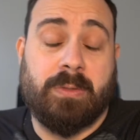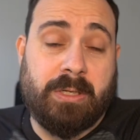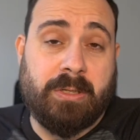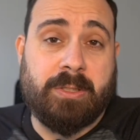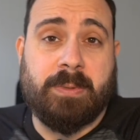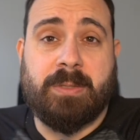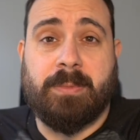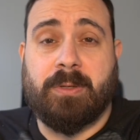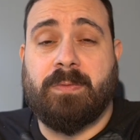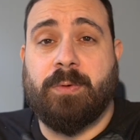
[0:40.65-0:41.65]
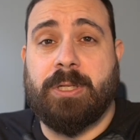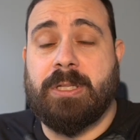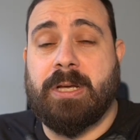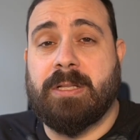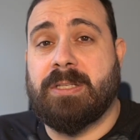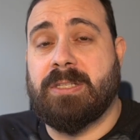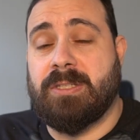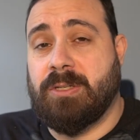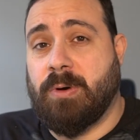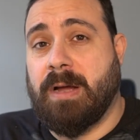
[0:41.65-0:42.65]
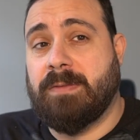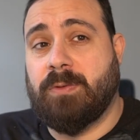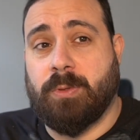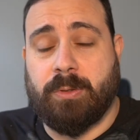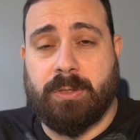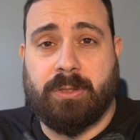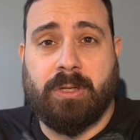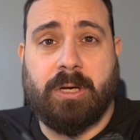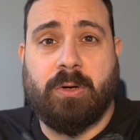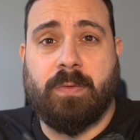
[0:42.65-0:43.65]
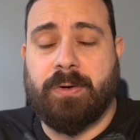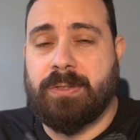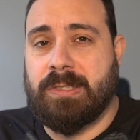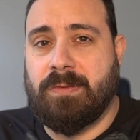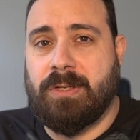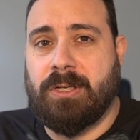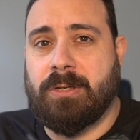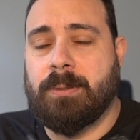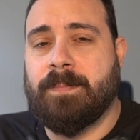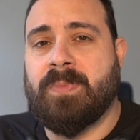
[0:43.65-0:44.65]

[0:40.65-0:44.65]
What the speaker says: announcements about 3D NAND SSD drives, which we're not going to cover in this video.